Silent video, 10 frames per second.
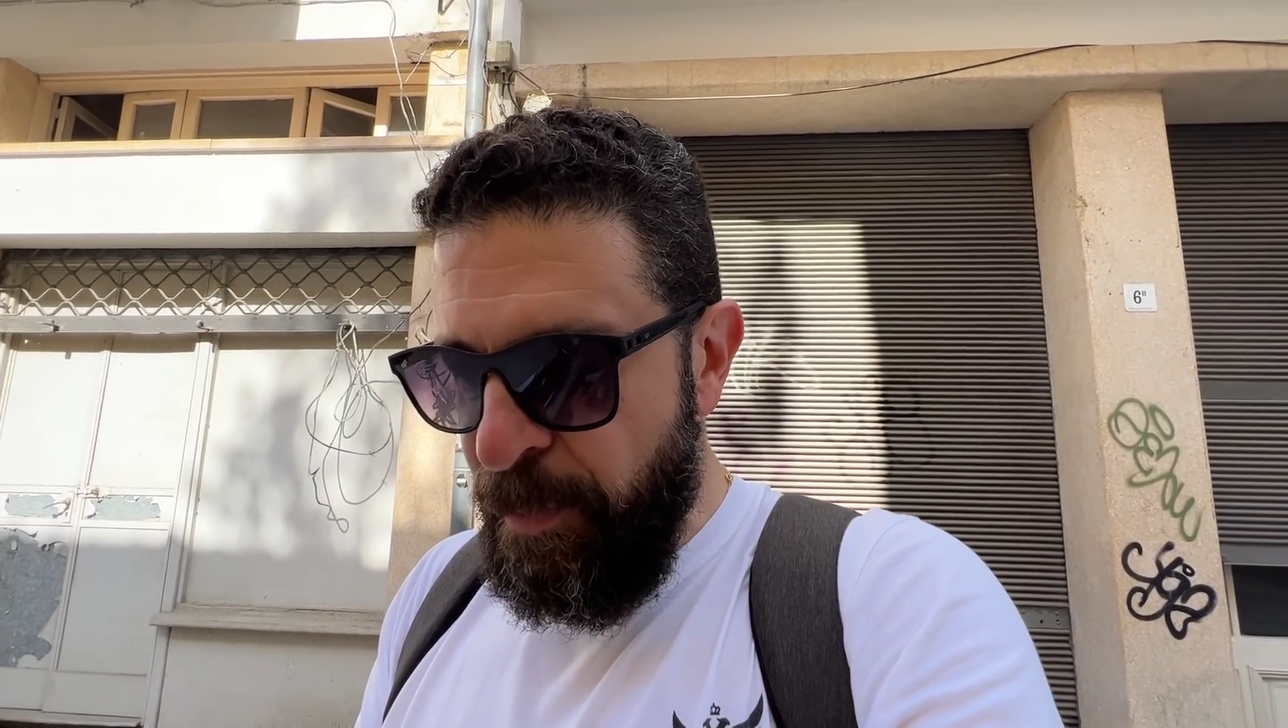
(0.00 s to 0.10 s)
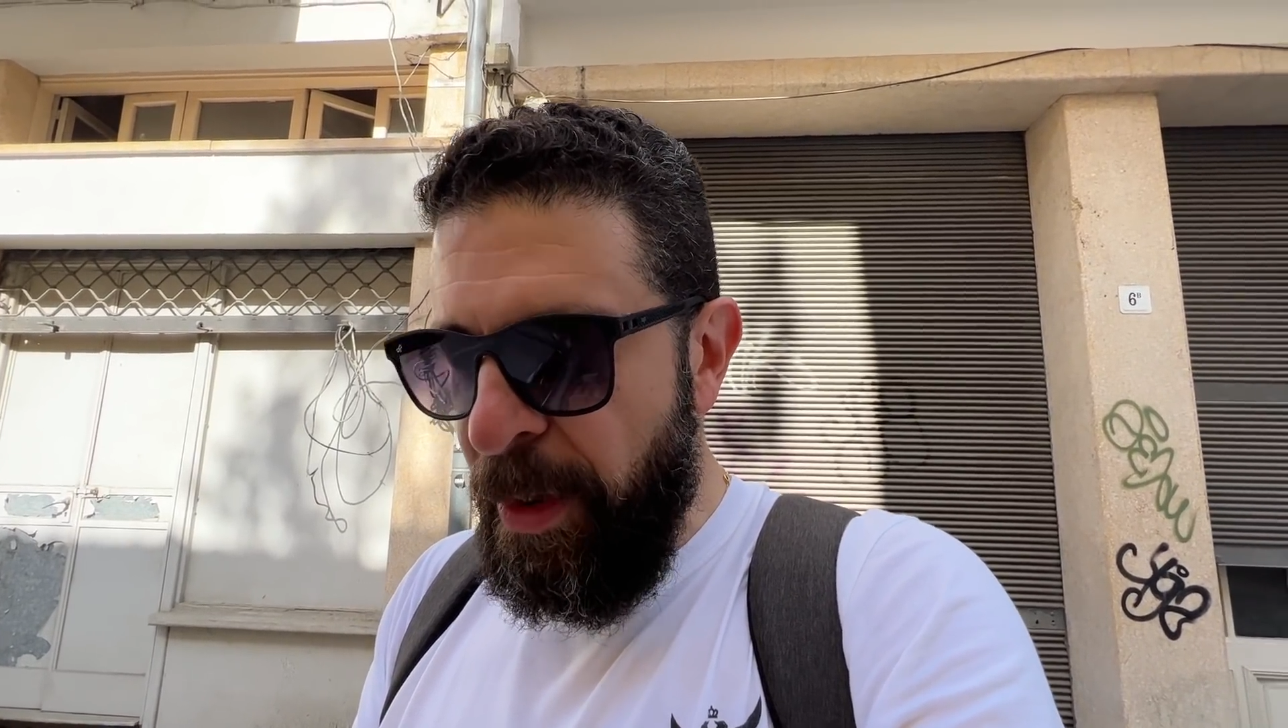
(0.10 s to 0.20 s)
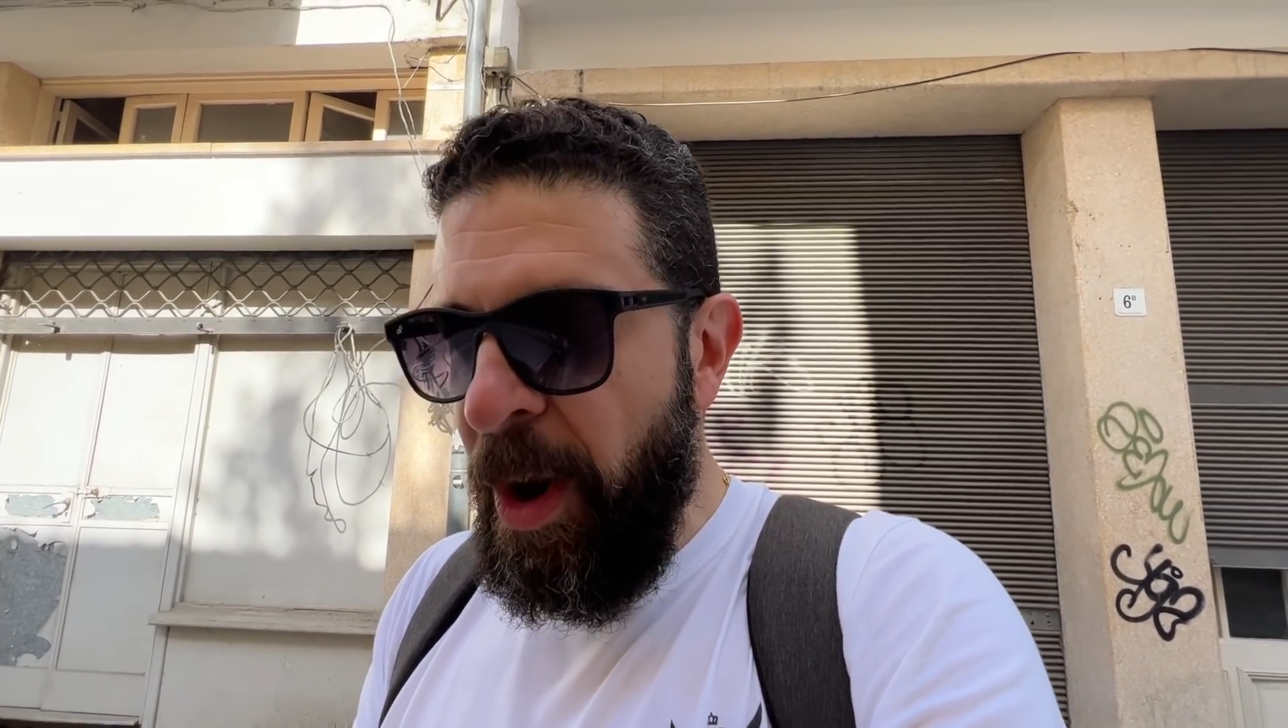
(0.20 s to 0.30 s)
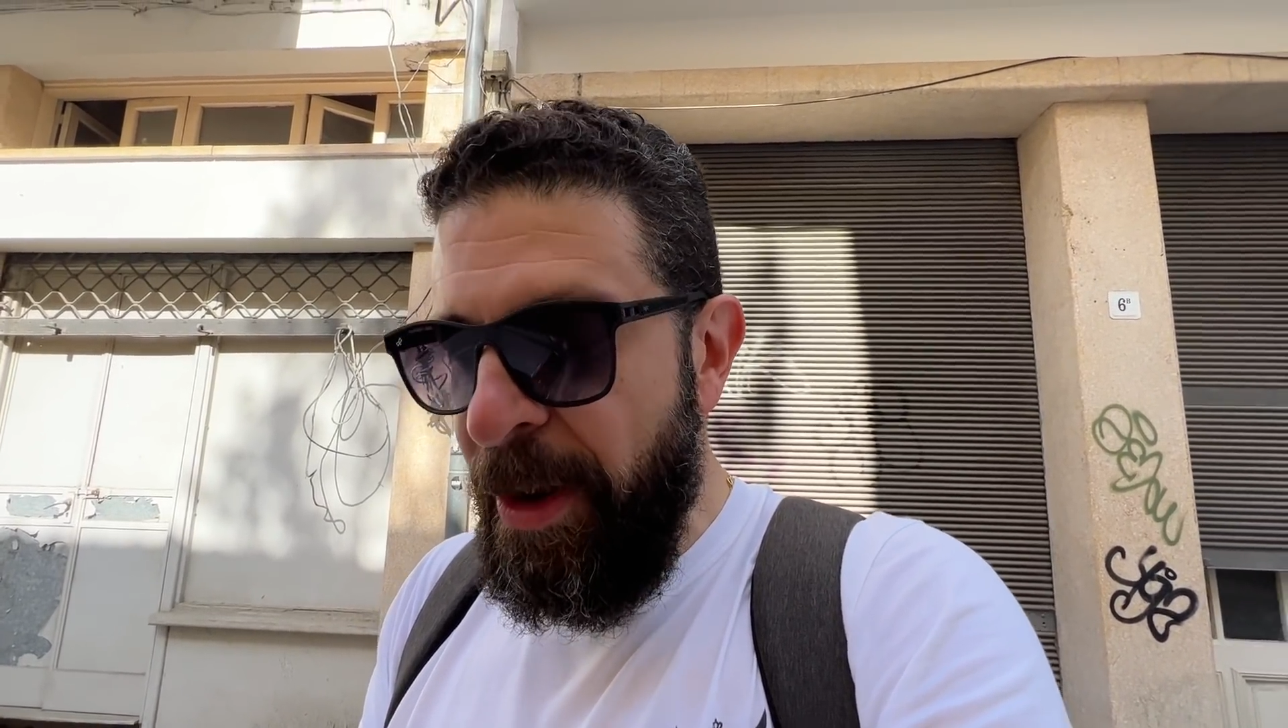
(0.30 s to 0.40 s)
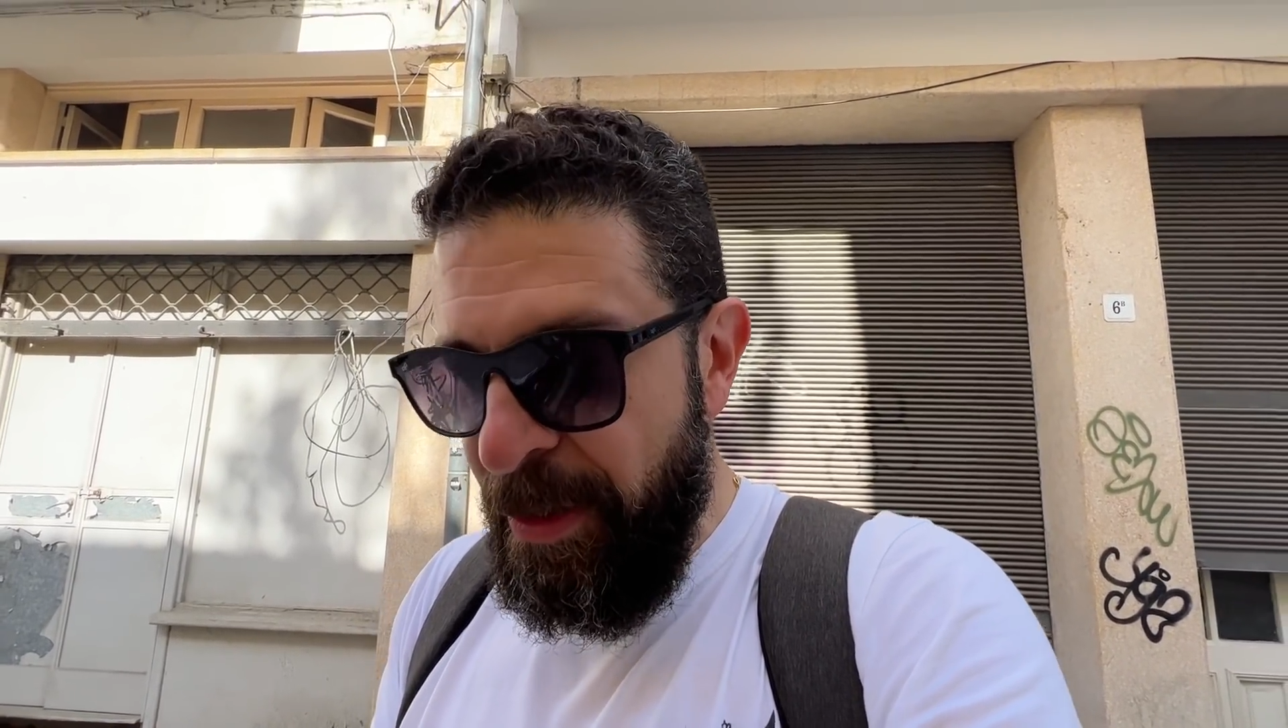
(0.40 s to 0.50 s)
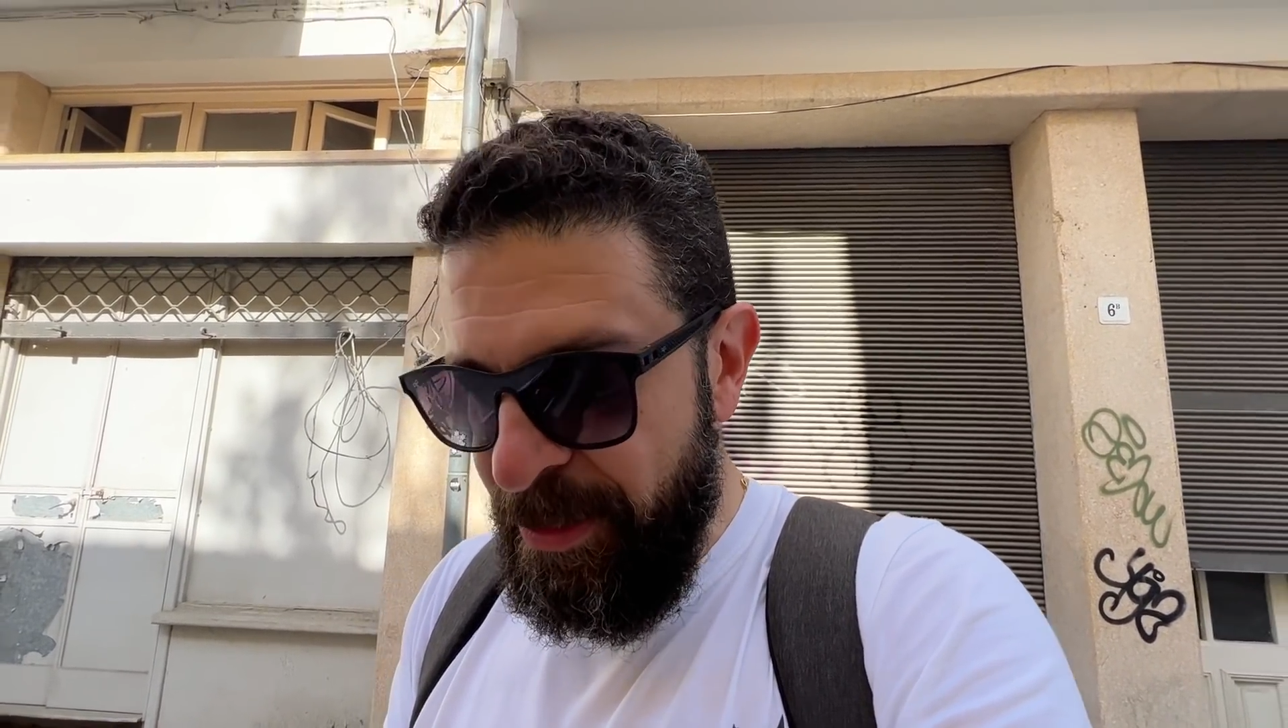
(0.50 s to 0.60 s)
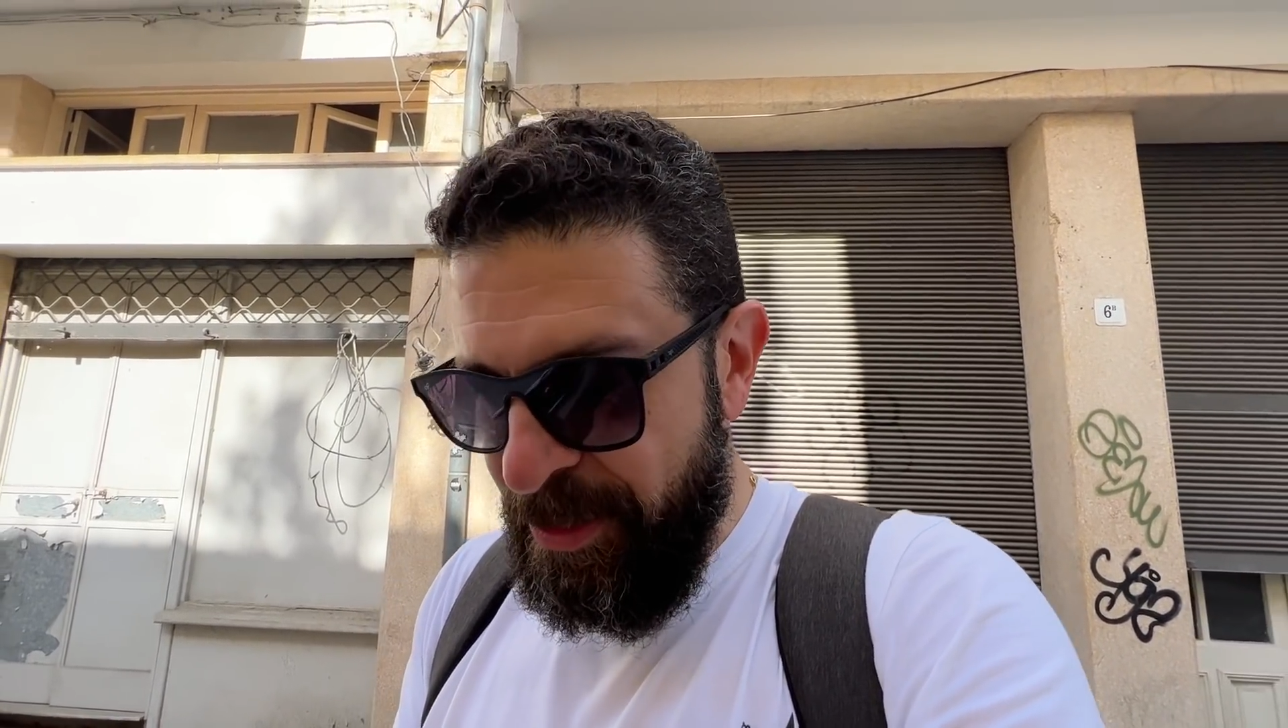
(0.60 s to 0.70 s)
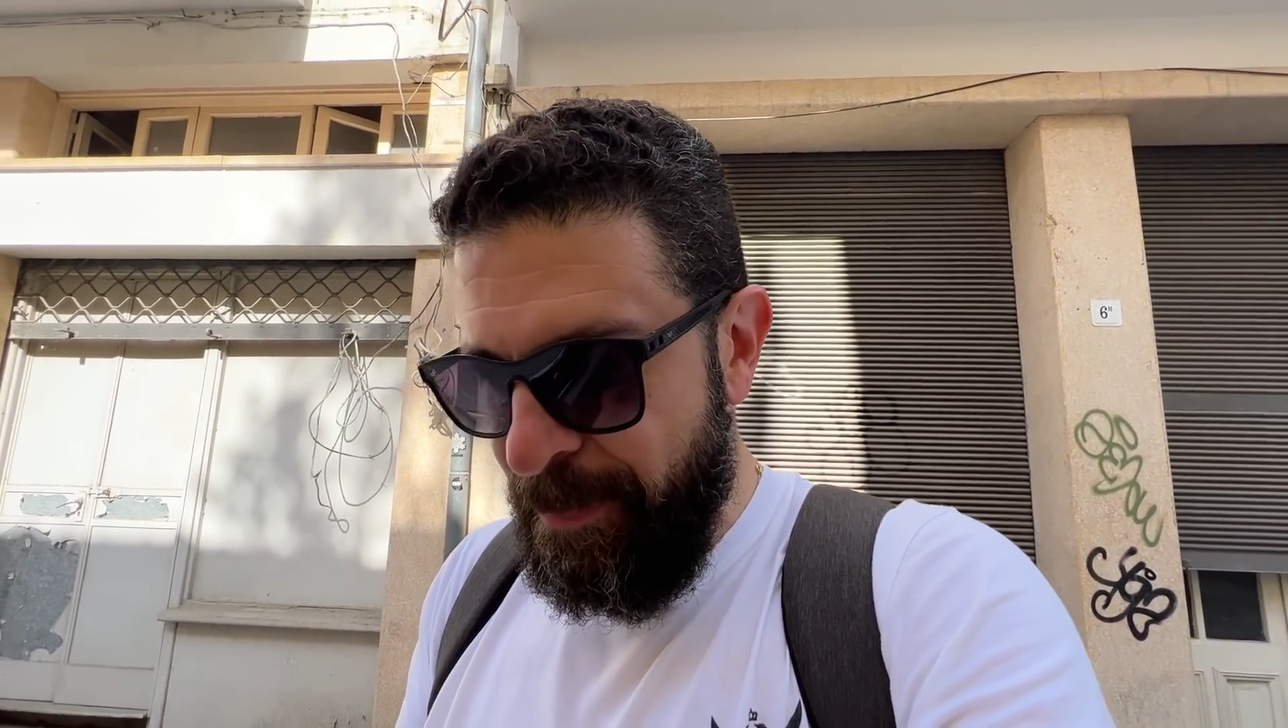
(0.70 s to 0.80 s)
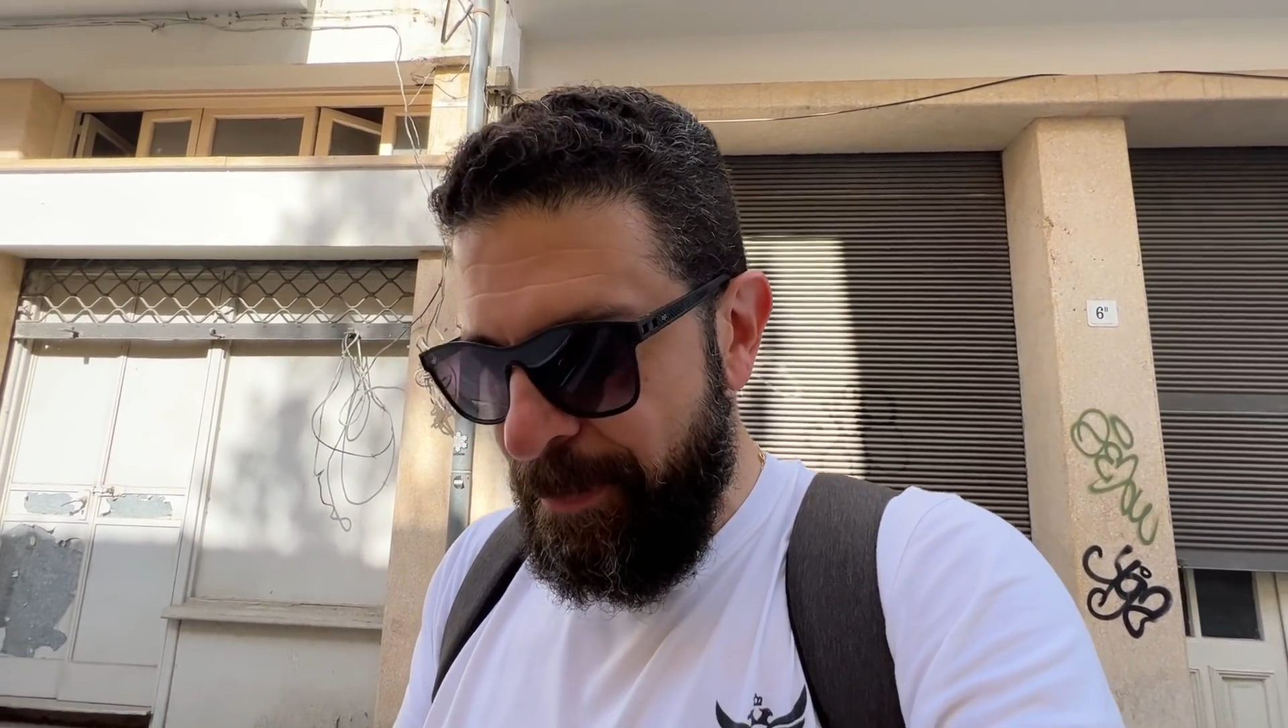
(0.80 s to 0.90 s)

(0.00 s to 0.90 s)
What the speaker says: partners.